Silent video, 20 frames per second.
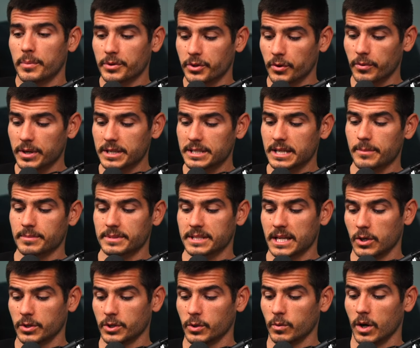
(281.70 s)
But the reason I'm
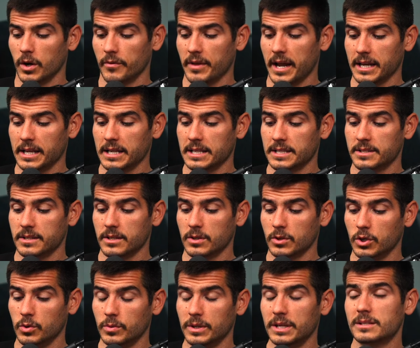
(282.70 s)
telling you all that is
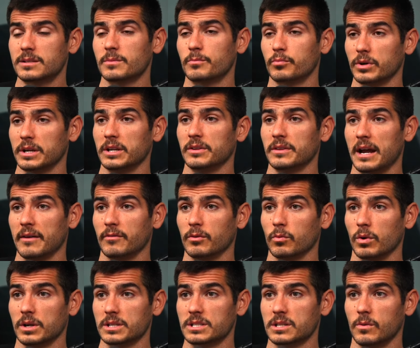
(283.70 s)
you need to breathe every
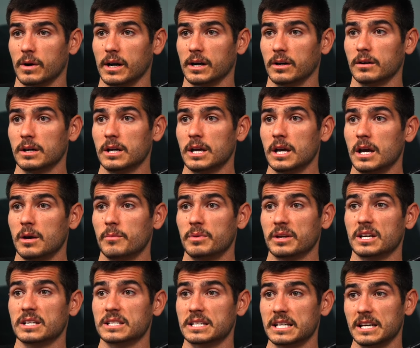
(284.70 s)
once in a while
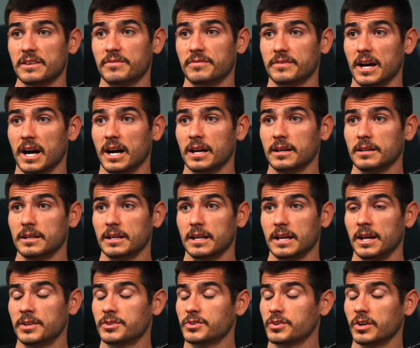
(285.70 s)
because if not,
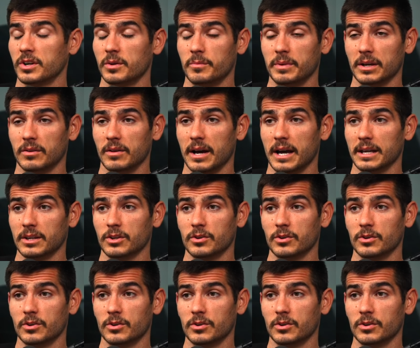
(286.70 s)
it's going to be a lot.